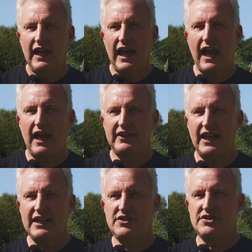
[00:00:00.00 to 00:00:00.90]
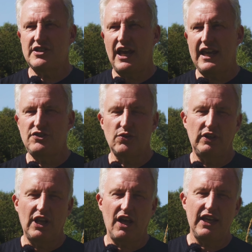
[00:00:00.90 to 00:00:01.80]
And aged 8 or
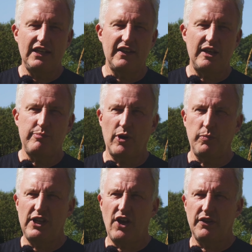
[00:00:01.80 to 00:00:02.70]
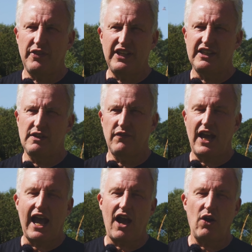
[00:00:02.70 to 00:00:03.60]
9, they probably aren't thinking of the
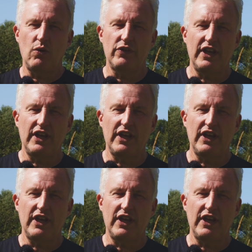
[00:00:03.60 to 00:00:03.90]
how,